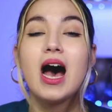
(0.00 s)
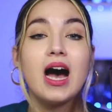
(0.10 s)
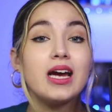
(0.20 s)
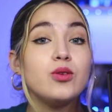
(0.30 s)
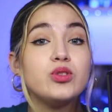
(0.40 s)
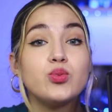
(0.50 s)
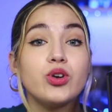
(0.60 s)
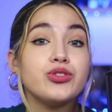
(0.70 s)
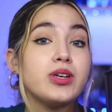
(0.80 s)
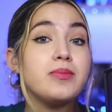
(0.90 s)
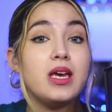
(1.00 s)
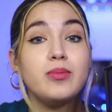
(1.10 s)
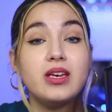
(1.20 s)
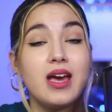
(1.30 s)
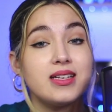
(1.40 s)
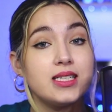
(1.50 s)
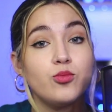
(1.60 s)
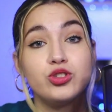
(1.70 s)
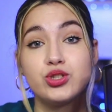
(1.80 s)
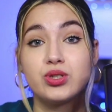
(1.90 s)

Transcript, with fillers: I was wondering maybe SM will do